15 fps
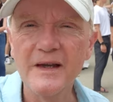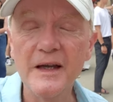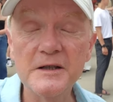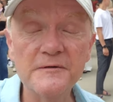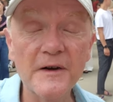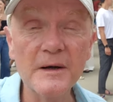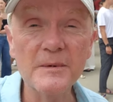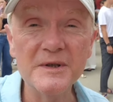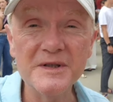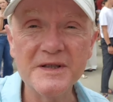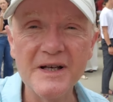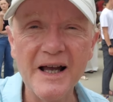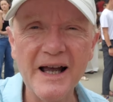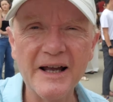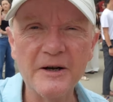It's
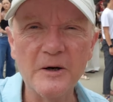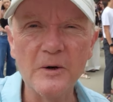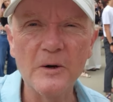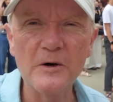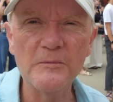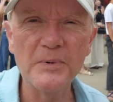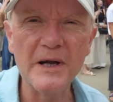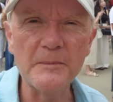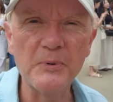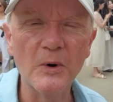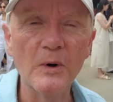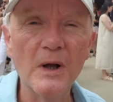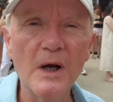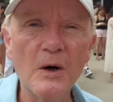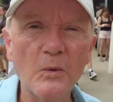famous and a lot of
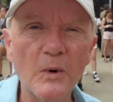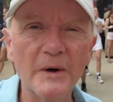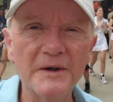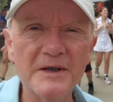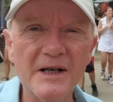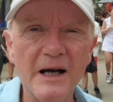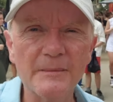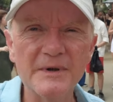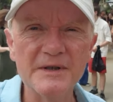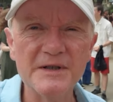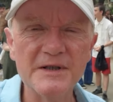people want to come and